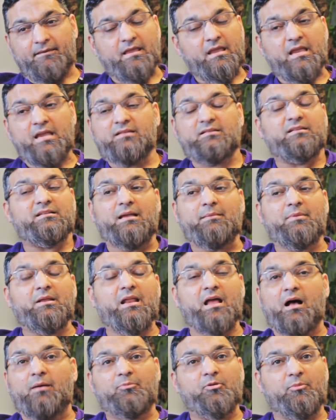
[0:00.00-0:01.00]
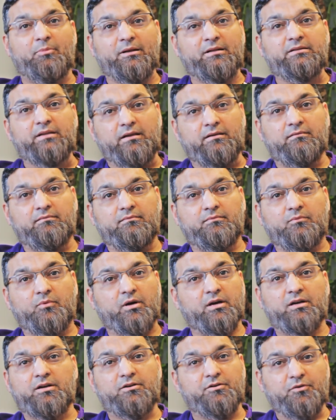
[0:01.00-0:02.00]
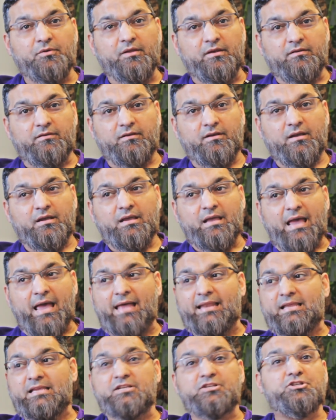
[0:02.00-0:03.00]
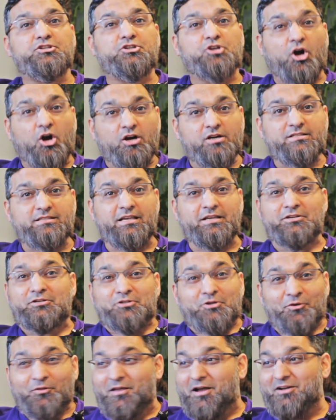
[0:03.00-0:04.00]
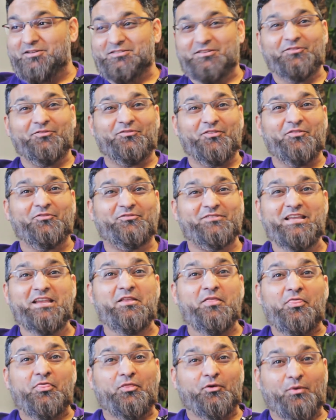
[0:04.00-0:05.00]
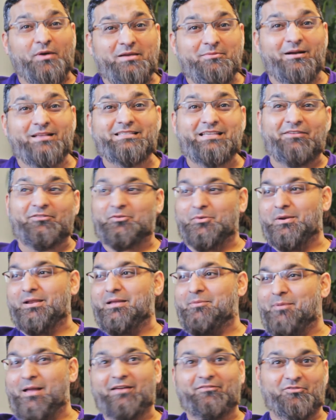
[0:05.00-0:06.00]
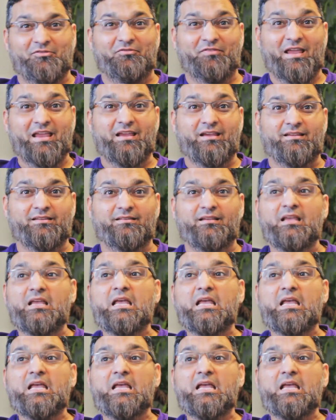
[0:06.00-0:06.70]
I'm going to help you build it. We're going to do this. And he starts in 2015, 3 months after we get back from Vegas,